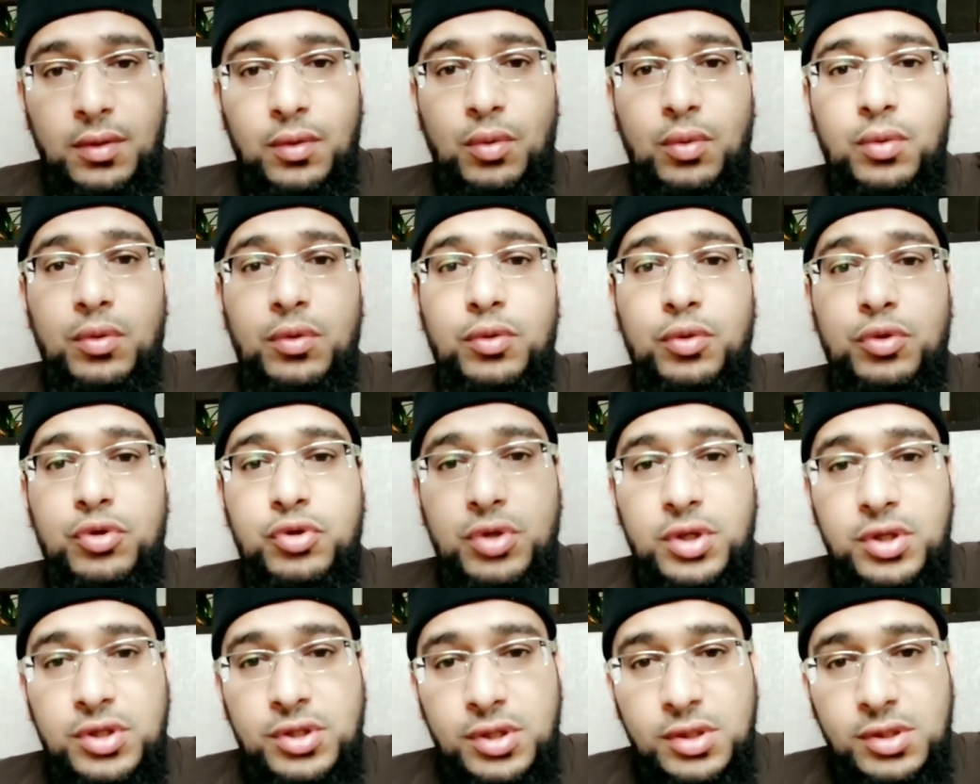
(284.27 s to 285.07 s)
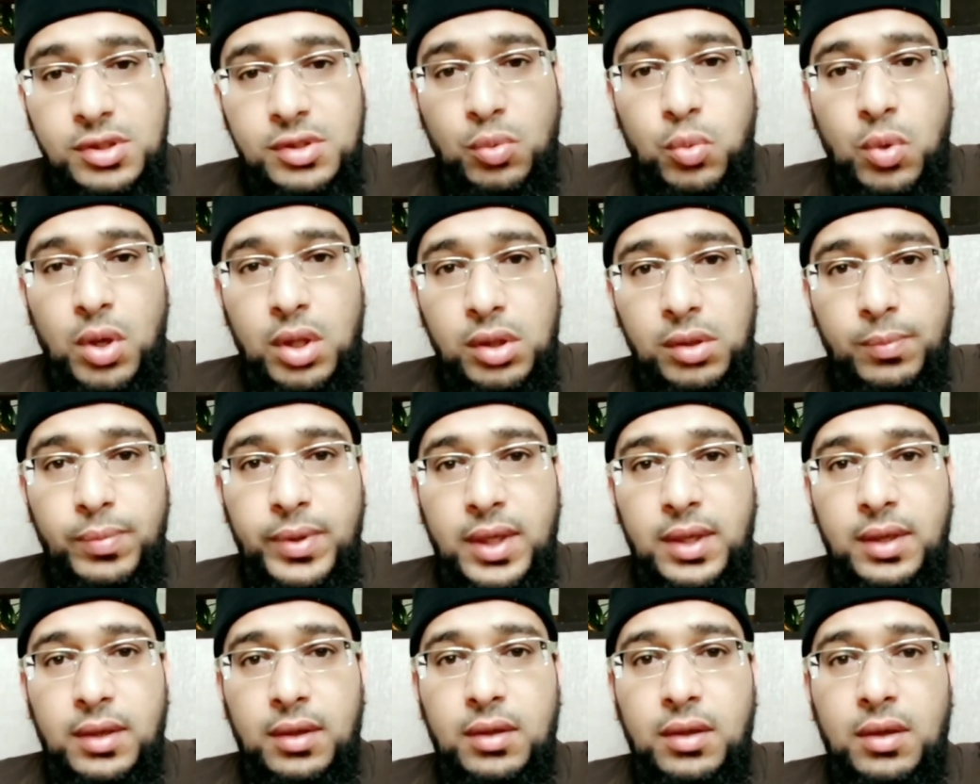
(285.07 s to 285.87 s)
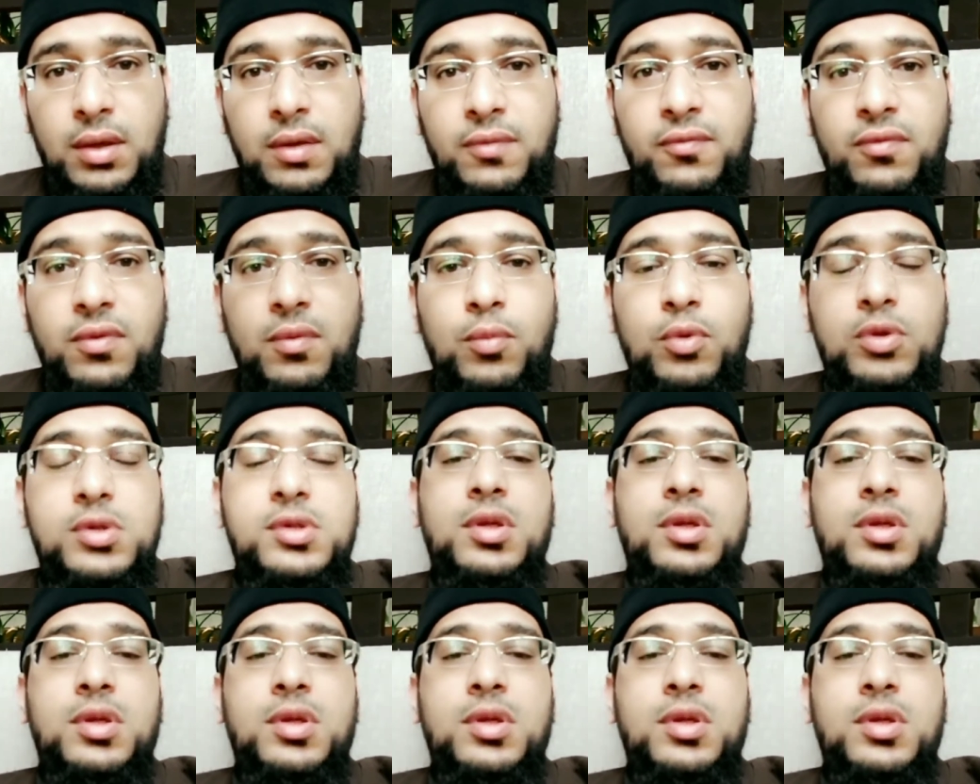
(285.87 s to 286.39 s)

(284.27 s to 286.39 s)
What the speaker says: nutritious well-being of the Muslim